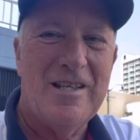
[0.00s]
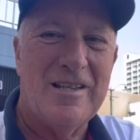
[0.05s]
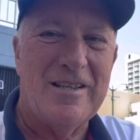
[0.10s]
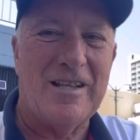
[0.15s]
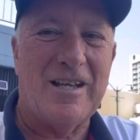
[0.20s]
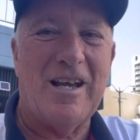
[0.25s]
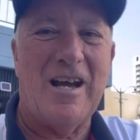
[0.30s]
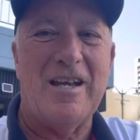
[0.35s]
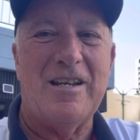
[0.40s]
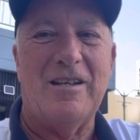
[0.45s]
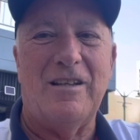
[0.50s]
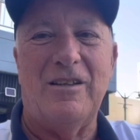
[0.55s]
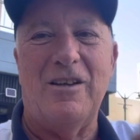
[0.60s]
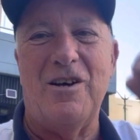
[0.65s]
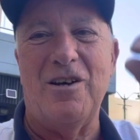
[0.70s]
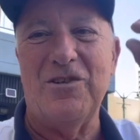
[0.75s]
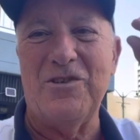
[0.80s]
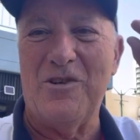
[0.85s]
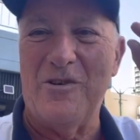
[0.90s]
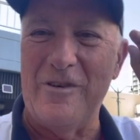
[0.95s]
the kind of
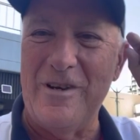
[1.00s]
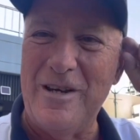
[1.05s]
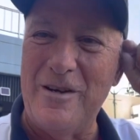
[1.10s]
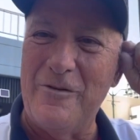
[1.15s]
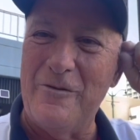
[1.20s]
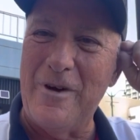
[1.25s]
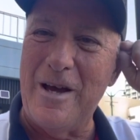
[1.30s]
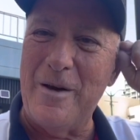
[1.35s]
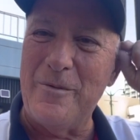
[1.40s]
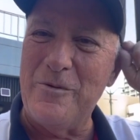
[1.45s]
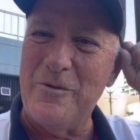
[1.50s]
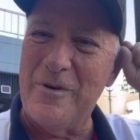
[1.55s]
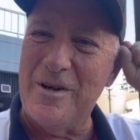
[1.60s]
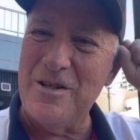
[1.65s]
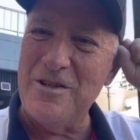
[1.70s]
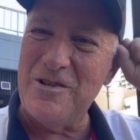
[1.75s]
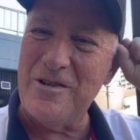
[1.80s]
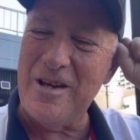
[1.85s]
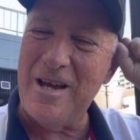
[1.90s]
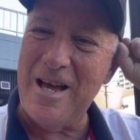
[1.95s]
lawn green webbed
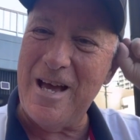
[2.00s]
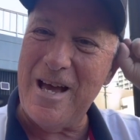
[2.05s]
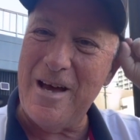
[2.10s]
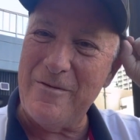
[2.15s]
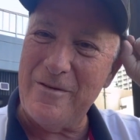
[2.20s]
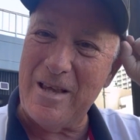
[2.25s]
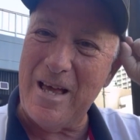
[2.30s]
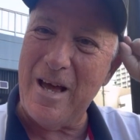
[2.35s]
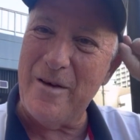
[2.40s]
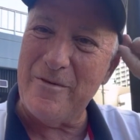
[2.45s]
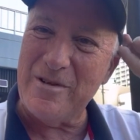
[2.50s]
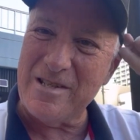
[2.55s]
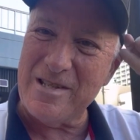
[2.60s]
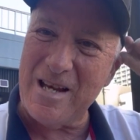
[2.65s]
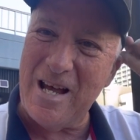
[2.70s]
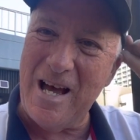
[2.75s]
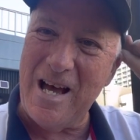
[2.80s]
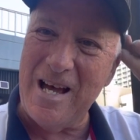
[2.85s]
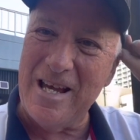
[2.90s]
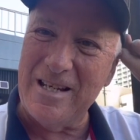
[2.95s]
ones you have, and they have a
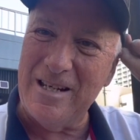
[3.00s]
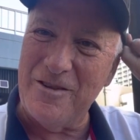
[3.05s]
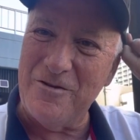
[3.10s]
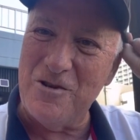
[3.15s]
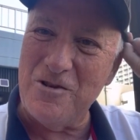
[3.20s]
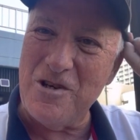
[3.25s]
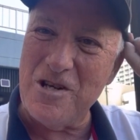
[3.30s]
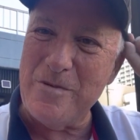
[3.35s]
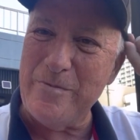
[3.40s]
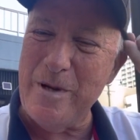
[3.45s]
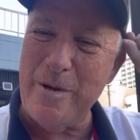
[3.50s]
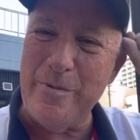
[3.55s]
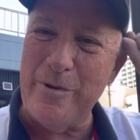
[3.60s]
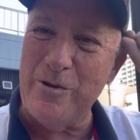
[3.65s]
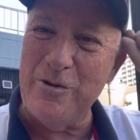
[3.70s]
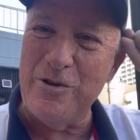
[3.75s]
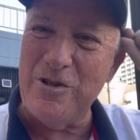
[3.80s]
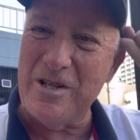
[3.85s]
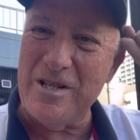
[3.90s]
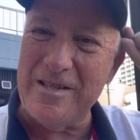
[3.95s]
sign, and they're just people
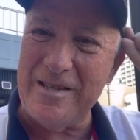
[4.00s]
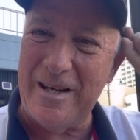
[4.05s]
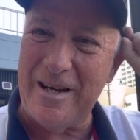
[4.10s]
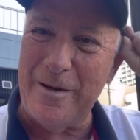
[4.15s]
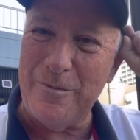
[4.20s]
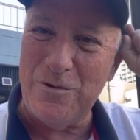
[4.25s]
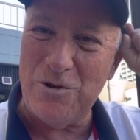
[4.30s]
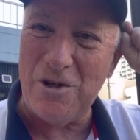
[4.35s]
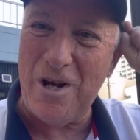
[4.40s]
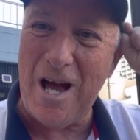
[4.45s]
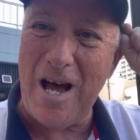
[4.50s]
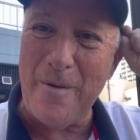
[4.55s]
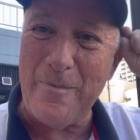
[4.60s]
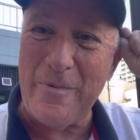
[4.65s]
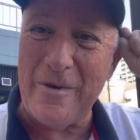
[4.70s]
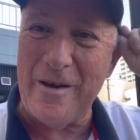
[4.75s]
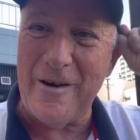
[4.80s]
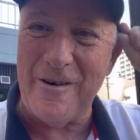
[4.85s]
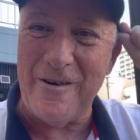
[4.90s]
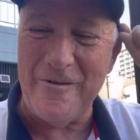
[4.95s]
who just set up shop
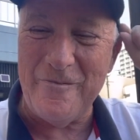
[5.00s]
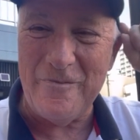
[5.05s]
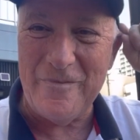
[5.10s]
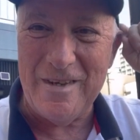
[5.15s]
there.